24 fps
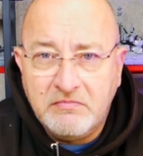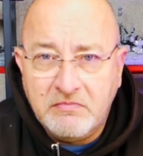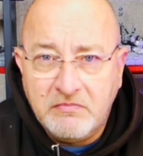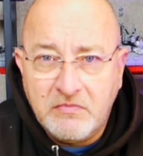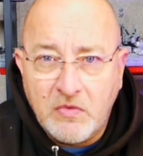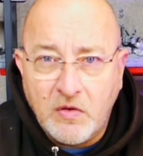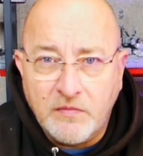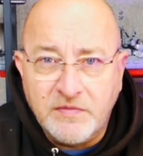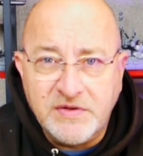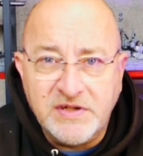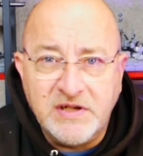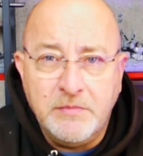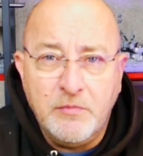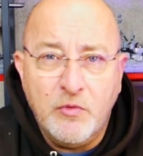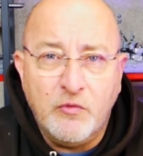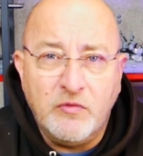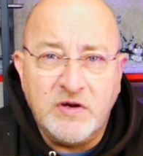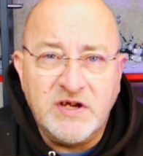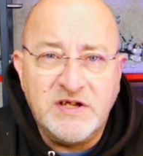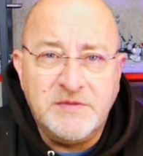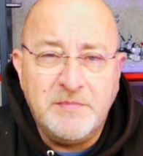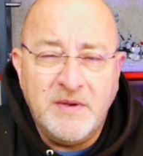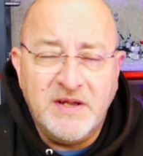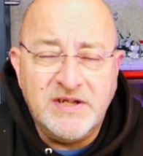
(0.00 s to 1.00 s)
obviously more
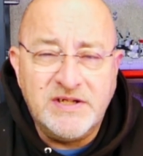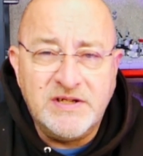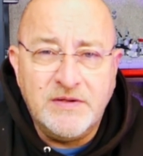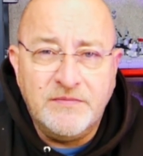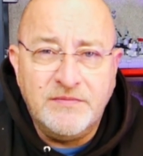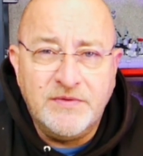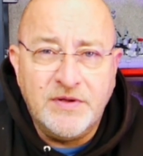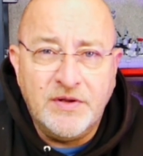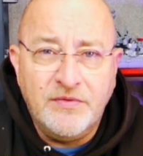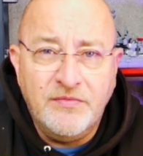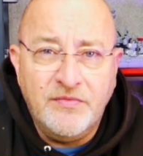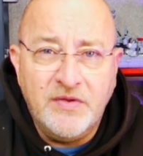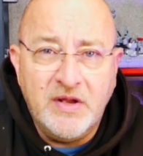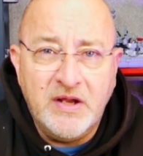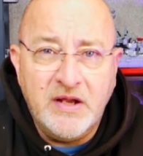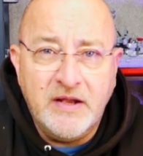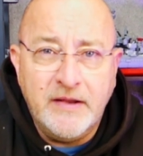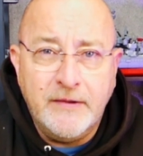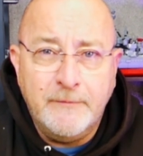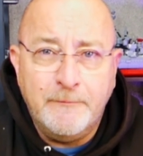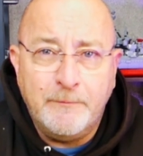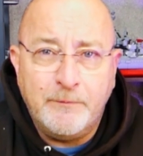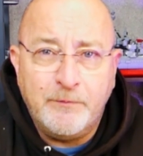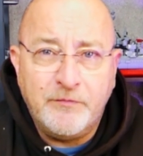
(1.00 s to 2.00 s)
expensive than the